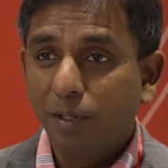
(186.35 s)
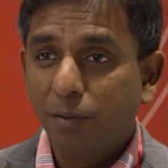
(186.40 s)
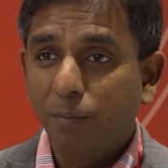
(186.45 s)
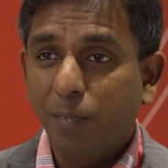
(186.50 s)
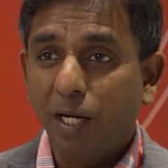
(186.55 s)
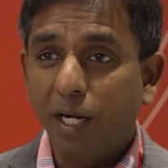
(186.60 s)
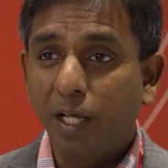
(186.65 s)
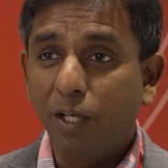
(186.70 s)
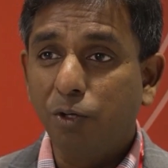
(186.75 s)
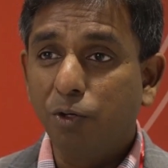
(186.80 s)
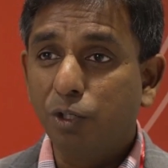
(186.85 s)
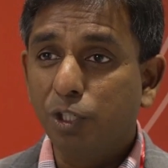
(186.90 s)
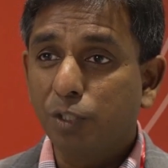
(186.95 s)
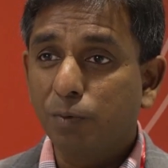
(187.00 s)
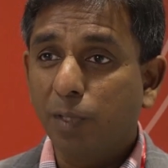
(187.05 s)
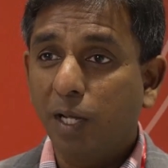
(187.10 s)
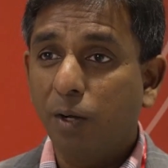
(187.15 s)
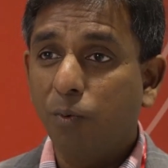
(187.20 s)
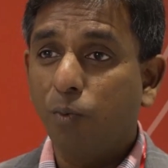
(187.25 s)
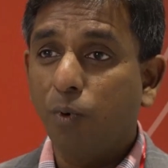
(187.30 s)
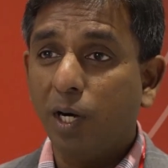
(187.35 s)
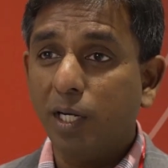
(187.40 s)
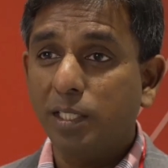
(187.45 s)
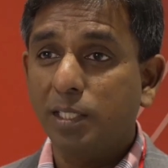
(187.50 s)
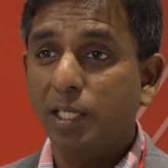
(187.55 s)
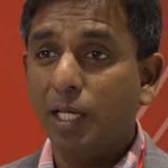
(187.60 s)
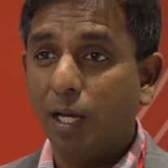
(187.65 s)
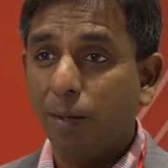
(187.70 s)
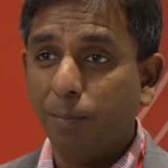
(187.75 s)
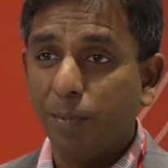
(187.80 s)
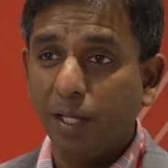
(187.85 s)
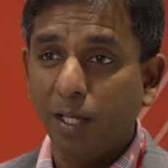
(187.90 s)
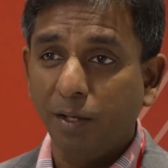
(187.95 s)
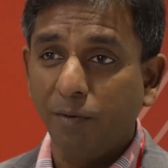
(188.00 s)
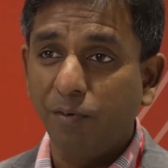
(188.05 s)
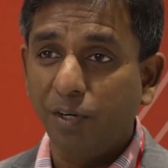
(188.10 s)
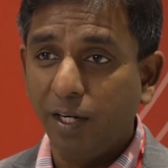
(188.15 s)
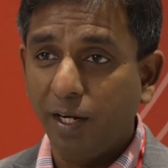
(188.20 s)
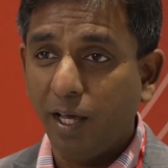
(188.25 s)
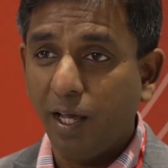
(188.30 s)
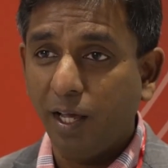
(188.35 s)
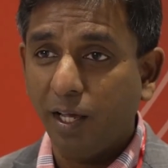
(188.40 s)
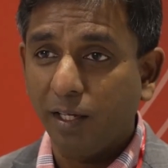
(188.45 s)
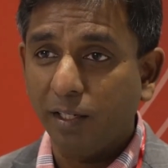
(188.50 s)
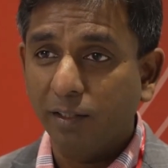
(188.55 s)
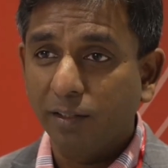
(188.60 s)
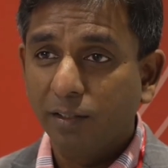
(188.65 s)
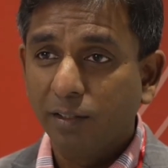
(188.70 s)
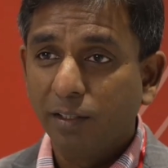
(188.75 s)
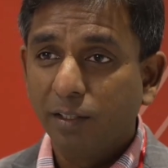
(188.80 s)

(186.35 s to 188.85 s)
but I use my WhatsApp every day.